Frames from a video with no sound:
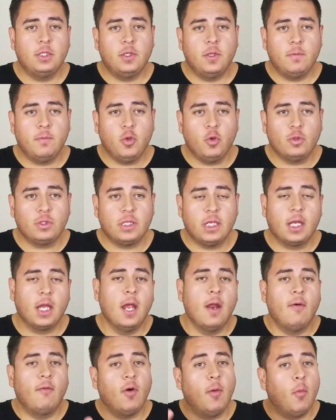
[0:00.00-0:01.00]
the music
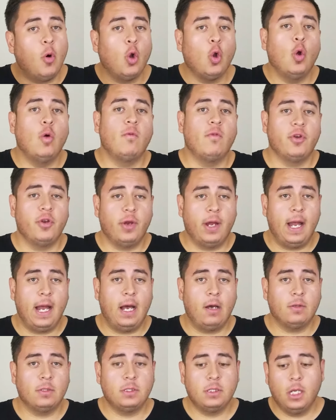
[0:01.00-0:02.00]
from all over your
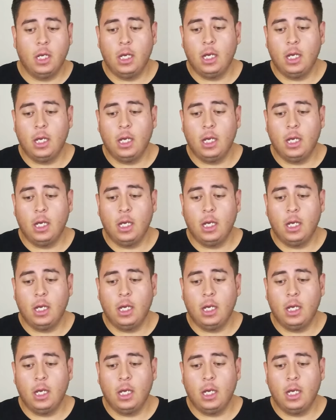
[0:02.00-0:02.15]
house.